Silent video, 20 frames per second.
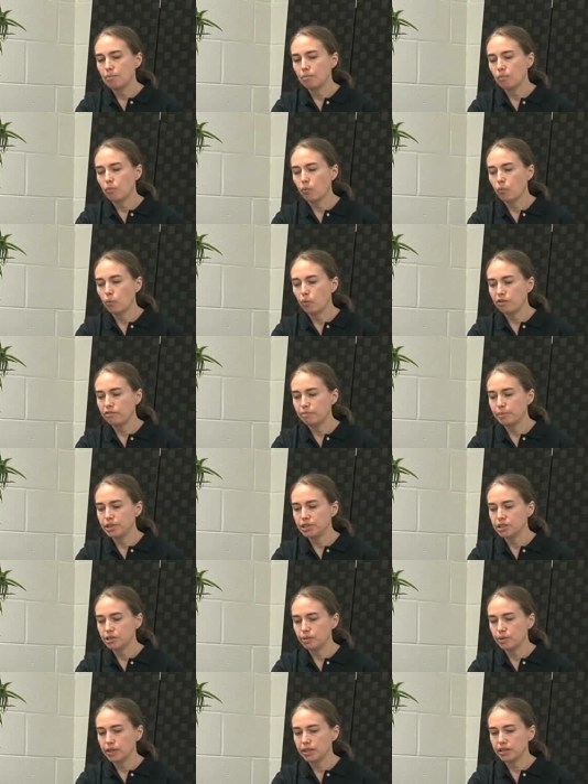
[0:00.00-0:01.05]
we've been
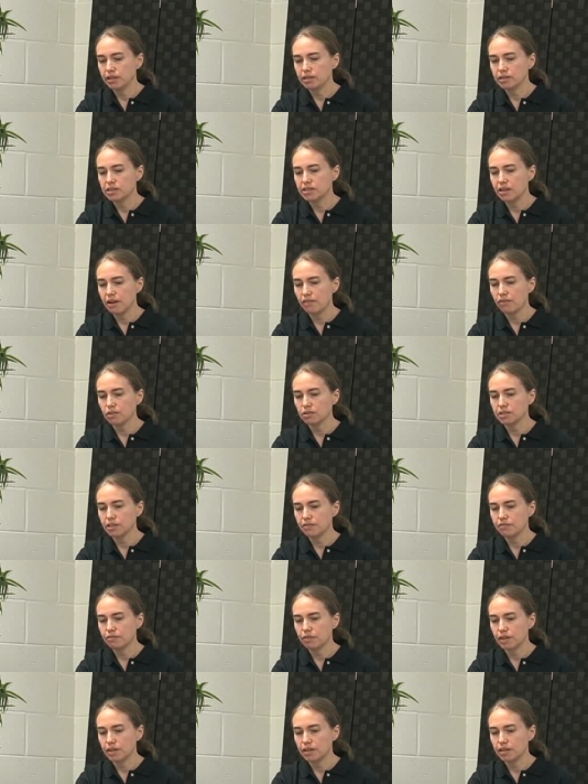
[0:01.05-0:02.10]
doing several
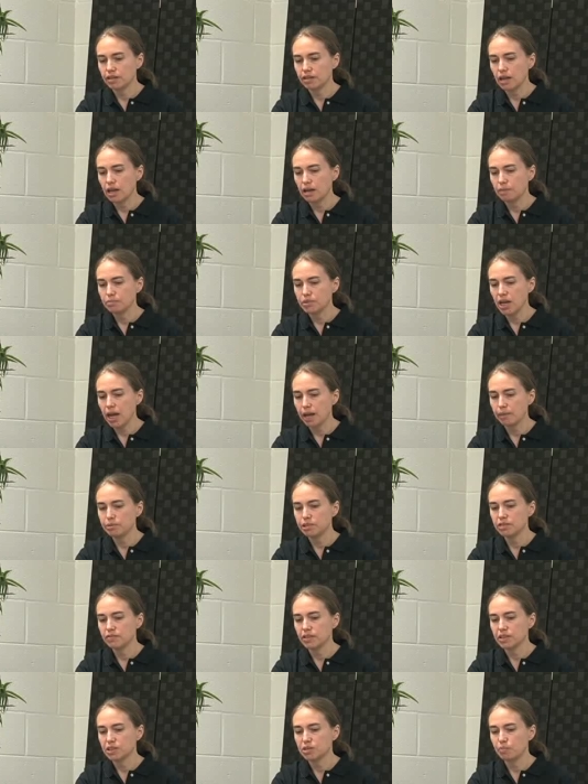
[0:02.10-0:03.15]
different types
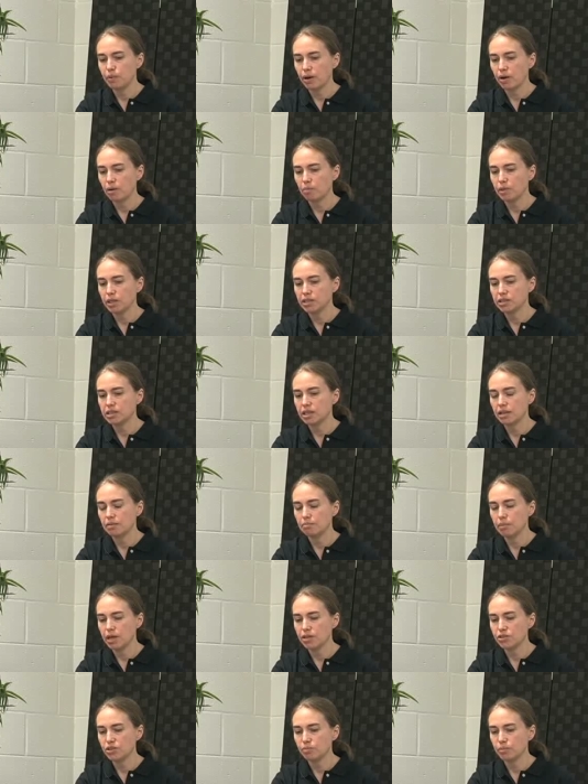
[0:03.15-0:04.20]
of experiments and
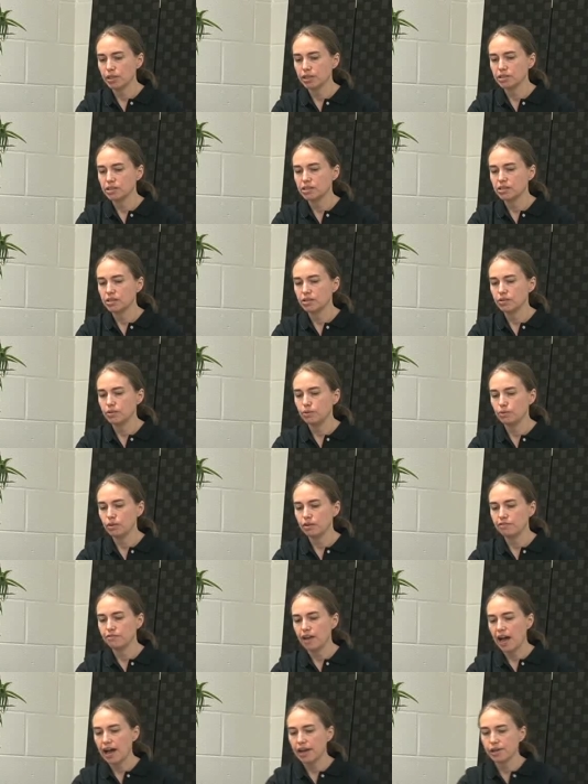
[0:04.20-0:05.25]
measurements to
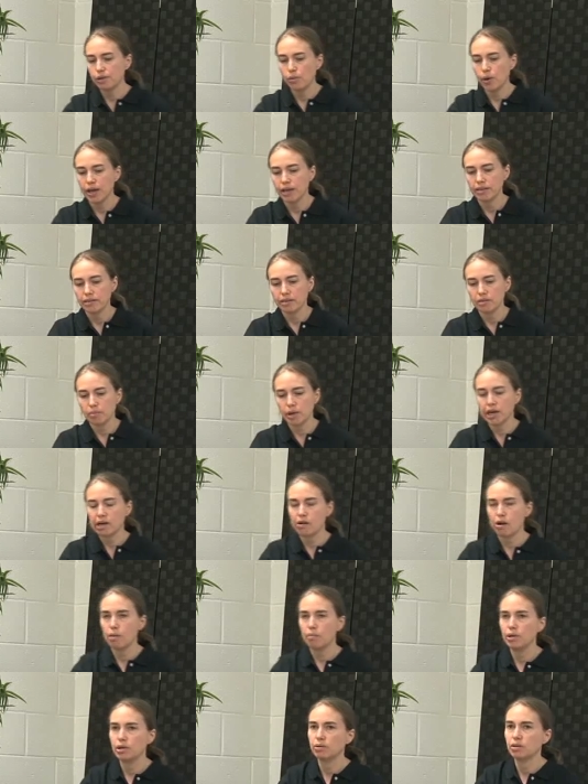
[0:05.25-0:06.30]
evaluate the
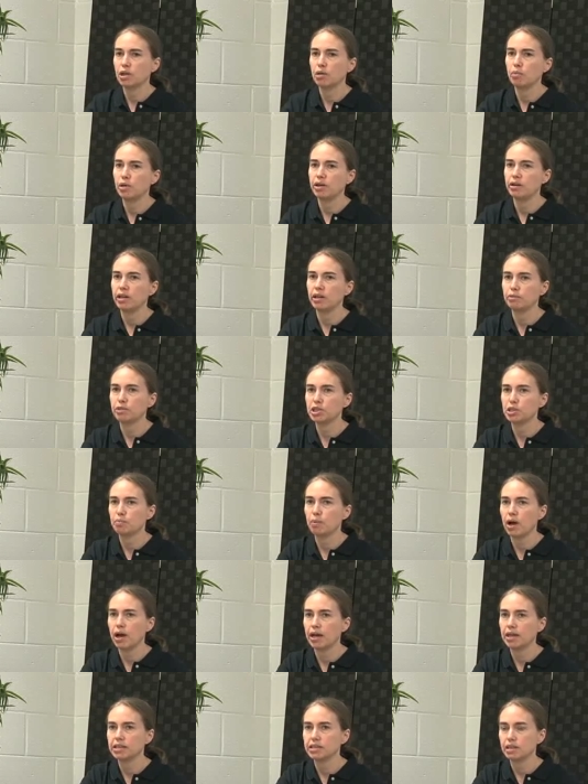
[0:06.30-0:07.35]
microbial community
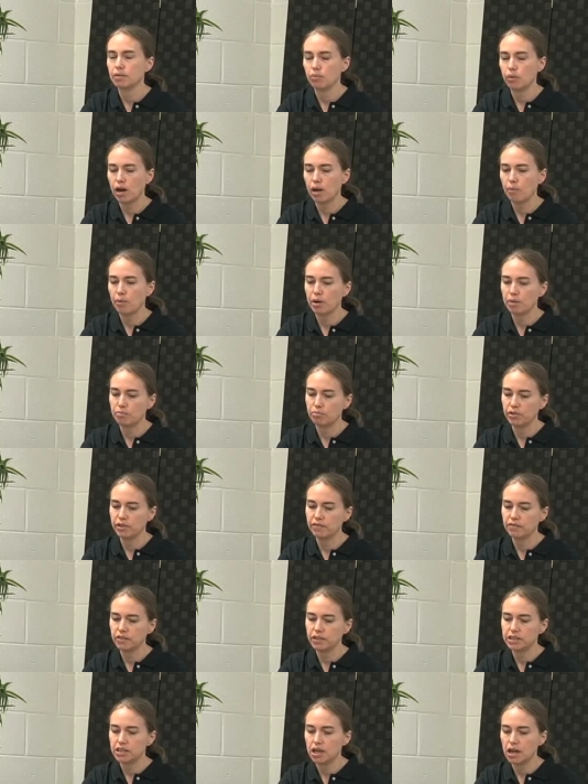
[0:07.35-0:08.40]
response. And what I want to
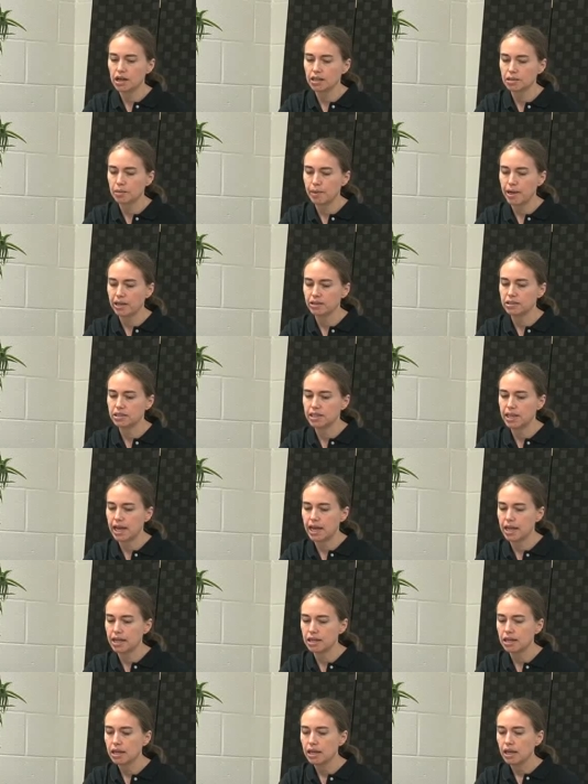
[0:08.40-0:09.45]
briefly talk about
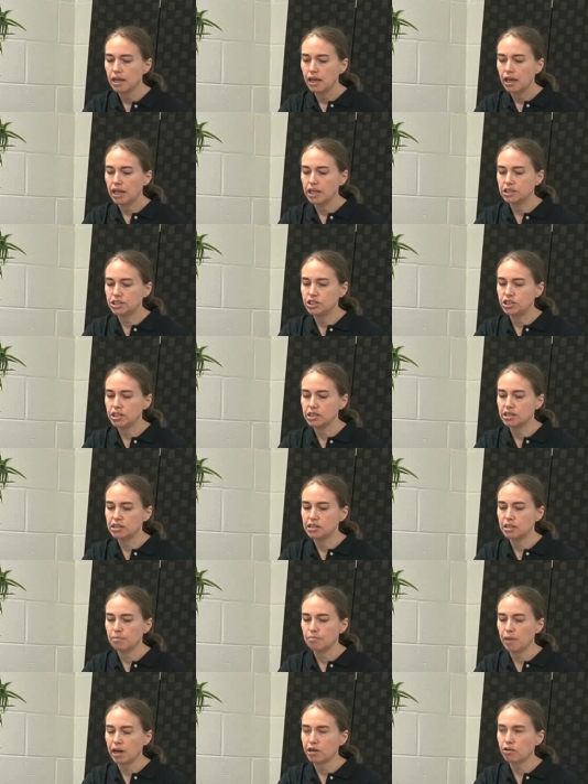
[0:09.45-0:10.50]
today is
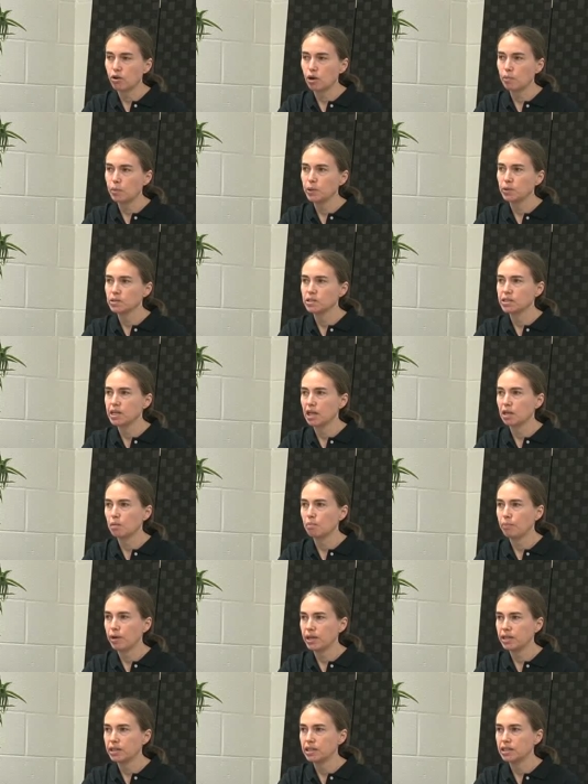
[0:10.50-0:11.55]
just microbial cell
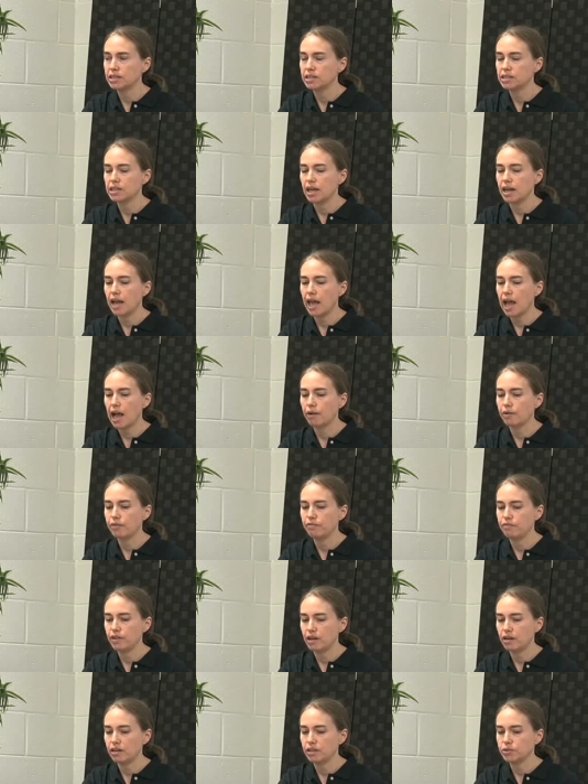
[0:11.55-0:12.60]
abundance and how it
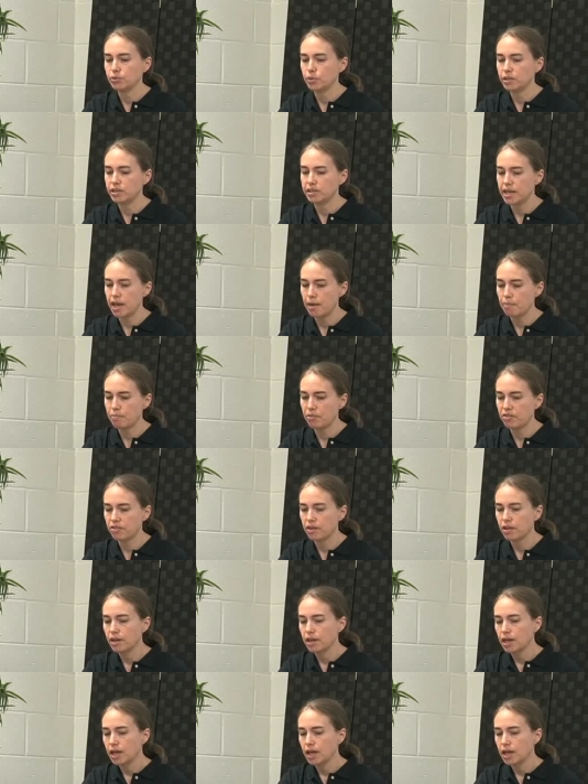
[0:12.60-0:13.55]
varies with depth